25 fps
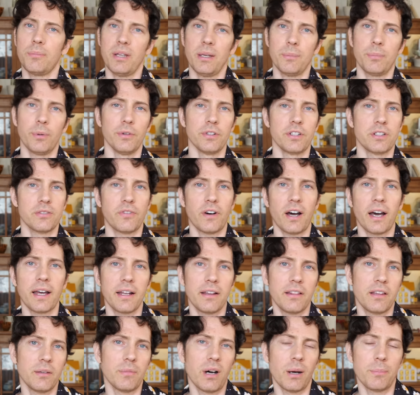people,
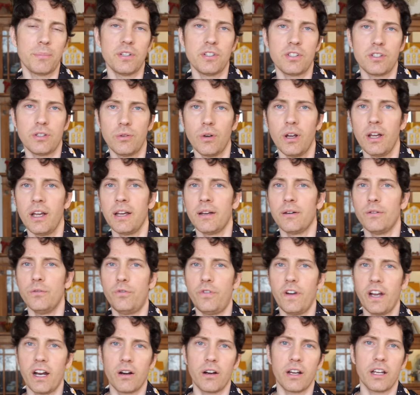divided them up into
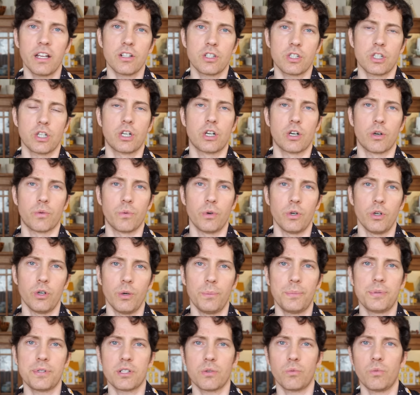various
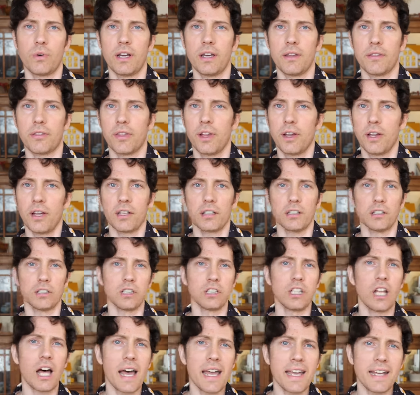groups with
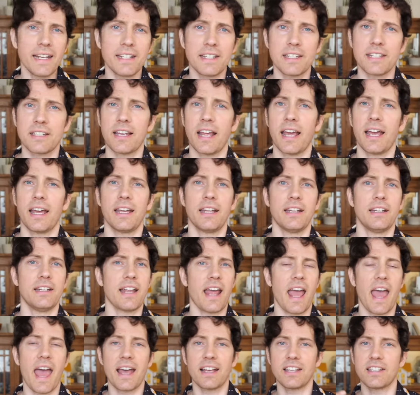light and
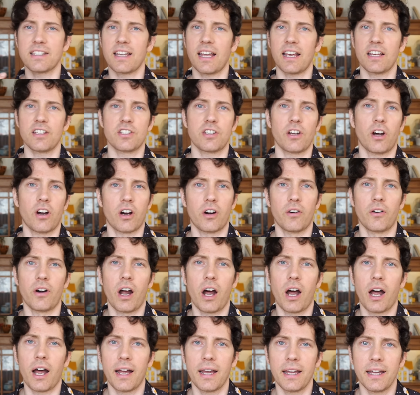
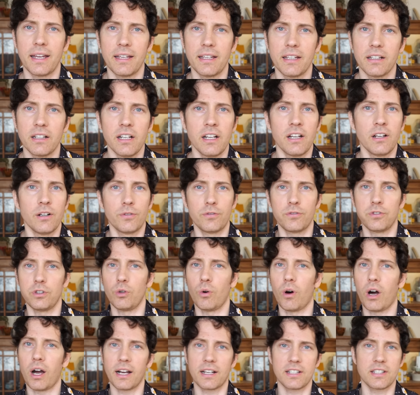SSRI,
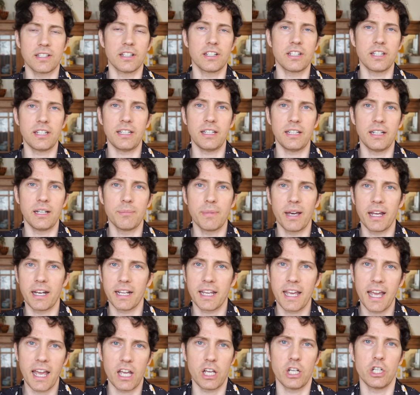fluoxetine
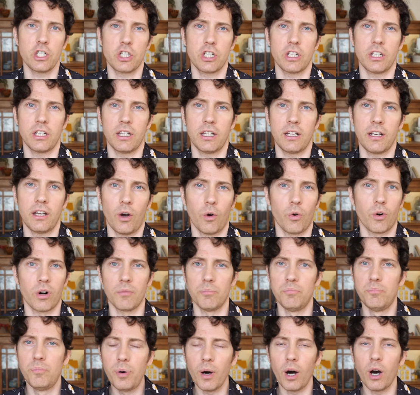medication,
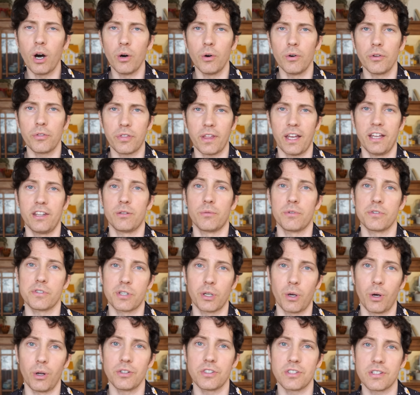or both. And the
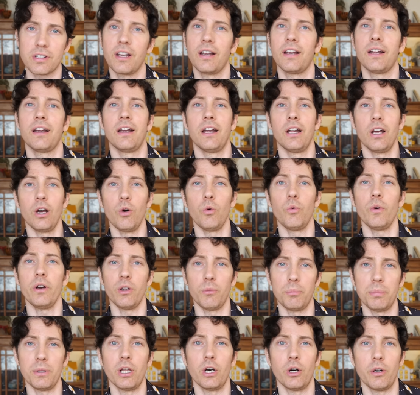results
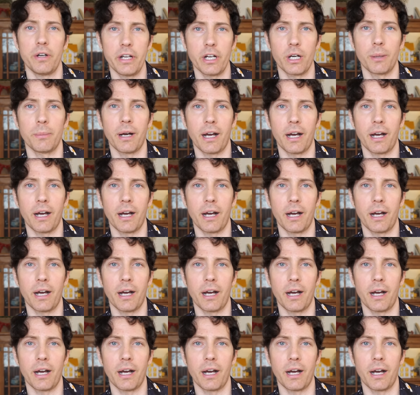will blow your